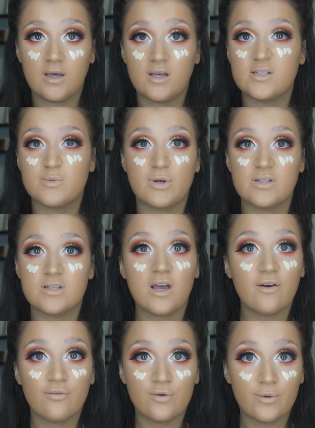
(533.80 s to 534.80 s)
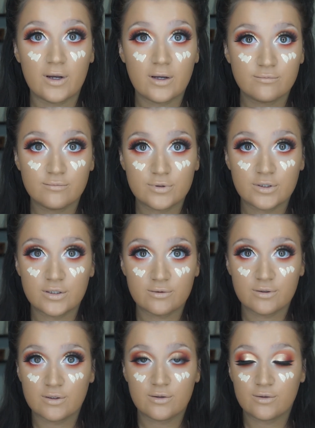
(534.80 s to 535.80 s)
it spreads everywhere. So
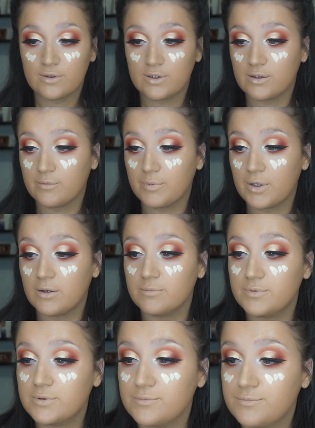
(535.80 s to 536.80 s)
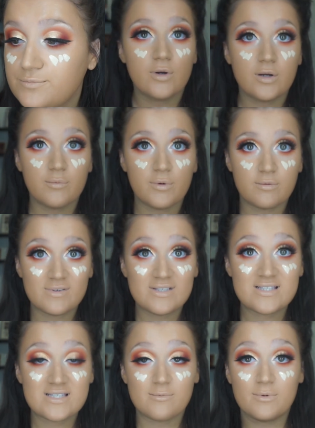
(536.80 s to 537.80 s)
literally 3 little blobs. Going in with my
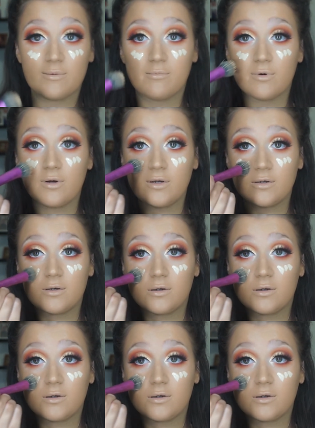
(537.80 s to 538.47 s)
stippling brush